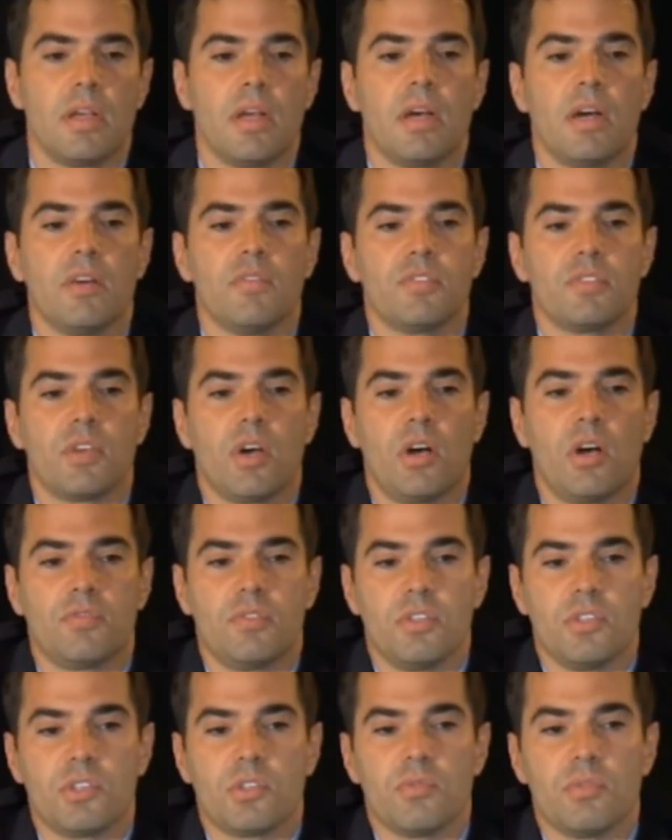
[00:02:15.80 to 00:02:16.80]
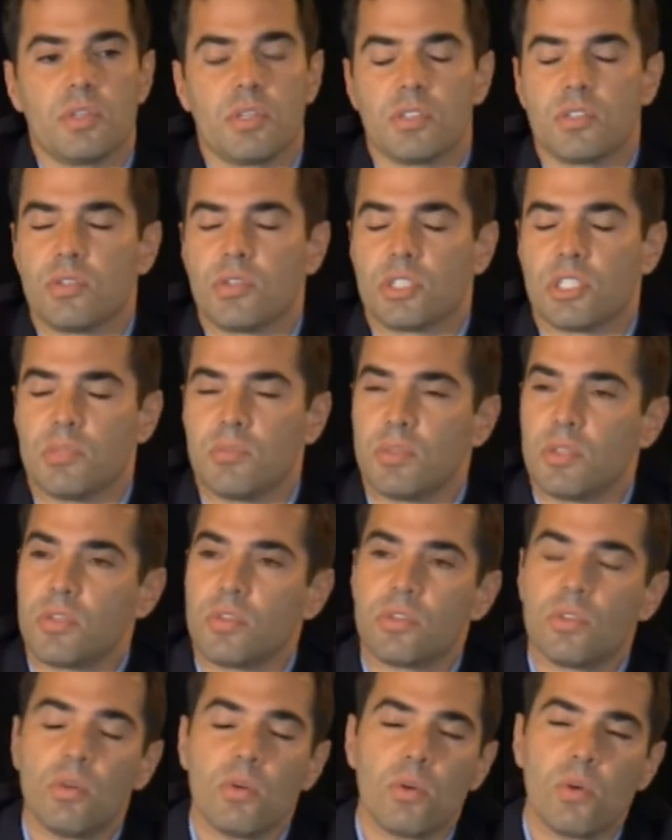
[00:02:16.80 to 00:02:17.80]
of soft tissue reconstruction. But
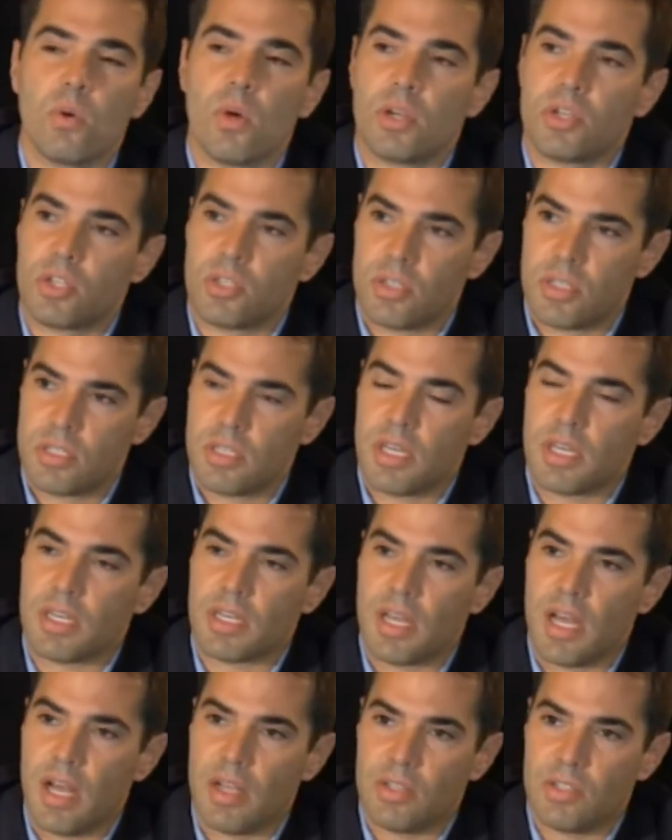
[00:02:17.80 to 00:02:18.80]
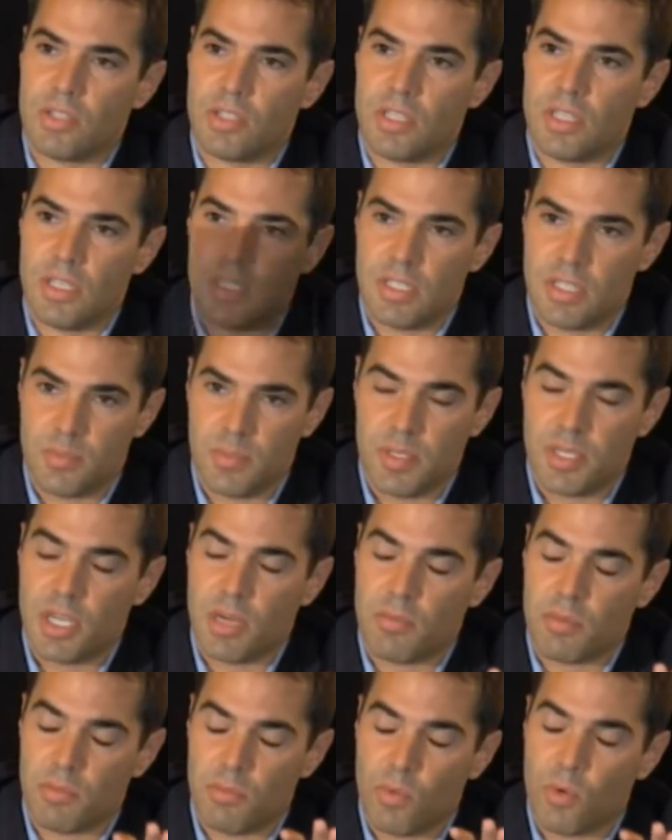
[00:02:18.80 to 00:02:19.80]
there's no question this technology is
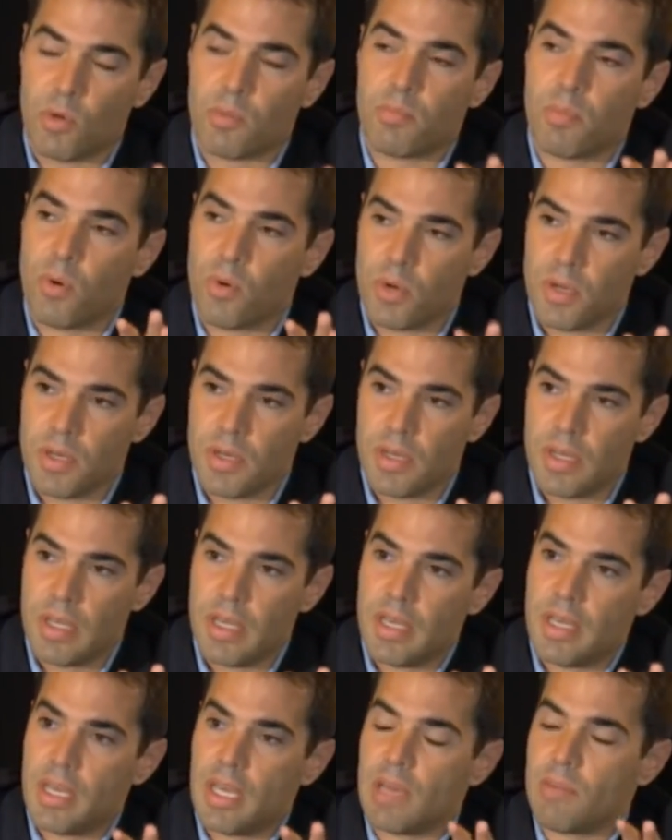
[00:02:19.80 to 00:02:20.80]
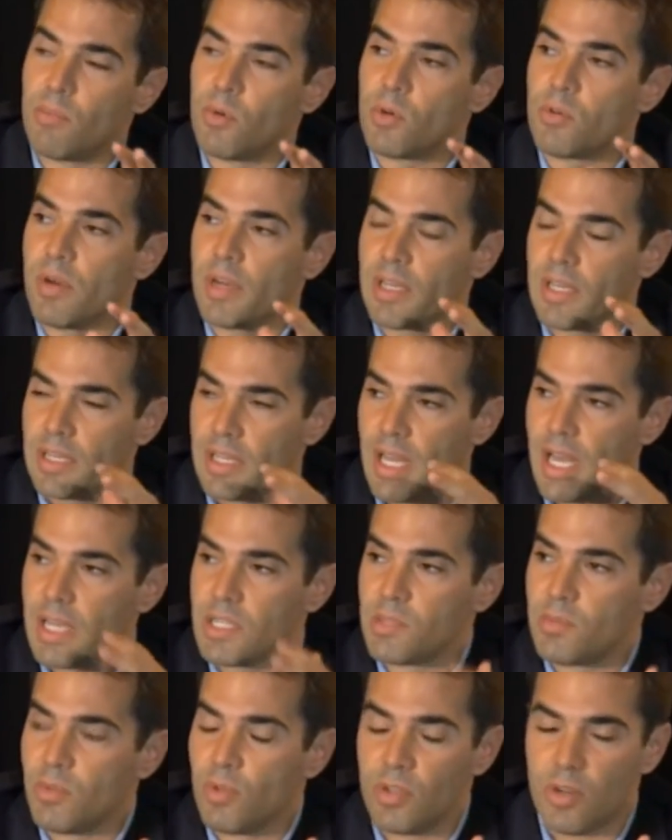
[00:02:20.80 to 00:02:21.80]
becoming more important and more
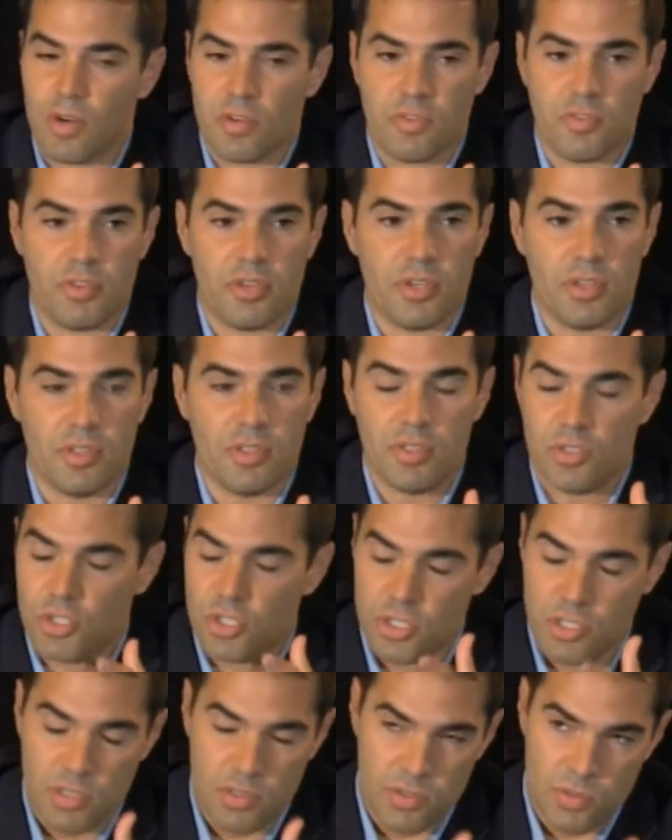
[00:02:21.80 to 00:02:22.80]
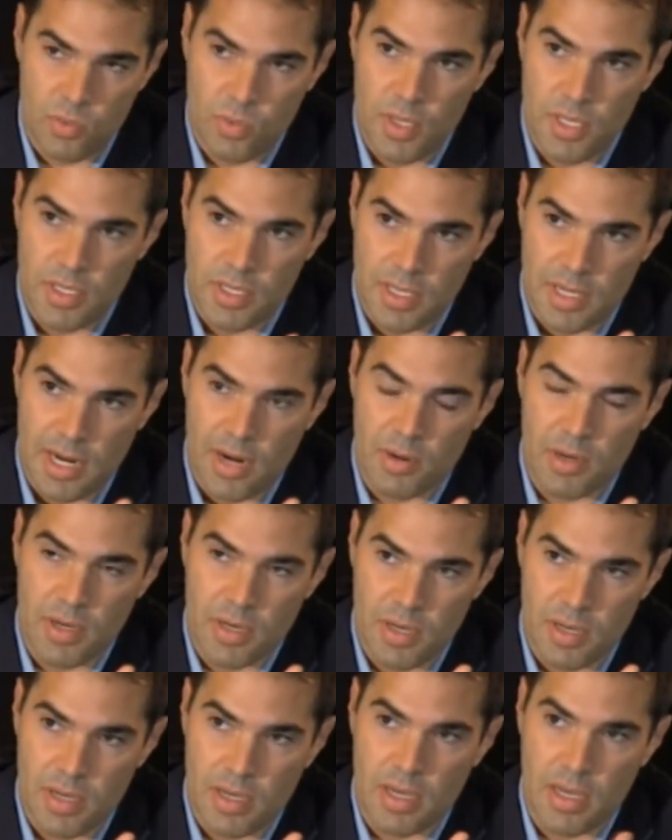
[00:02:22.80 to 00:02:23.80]
recognizable in our field. And just this week in our
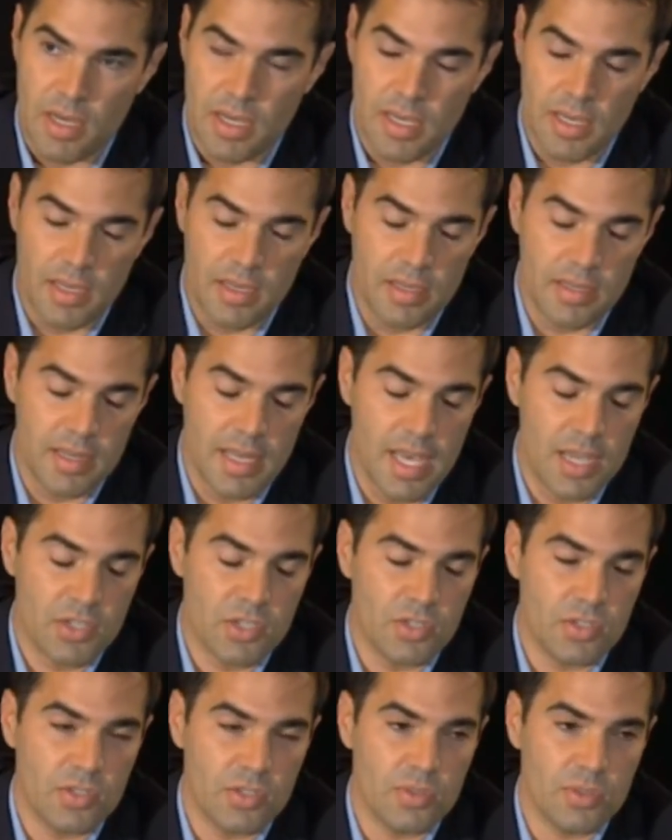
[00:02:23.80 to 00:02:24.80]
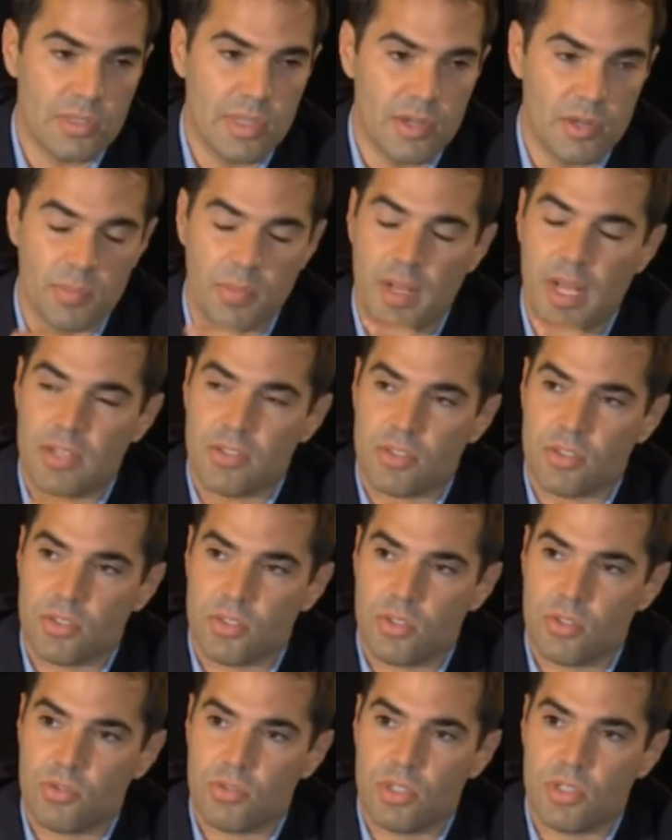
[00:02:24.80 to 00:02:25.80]
national newsletter, Plastic
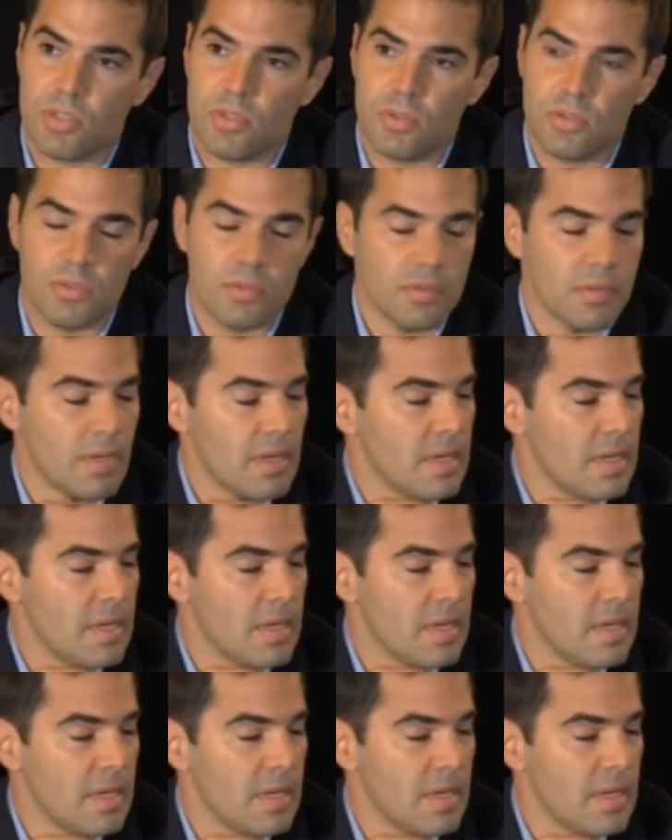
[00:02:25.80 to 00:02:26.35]
Surgery News,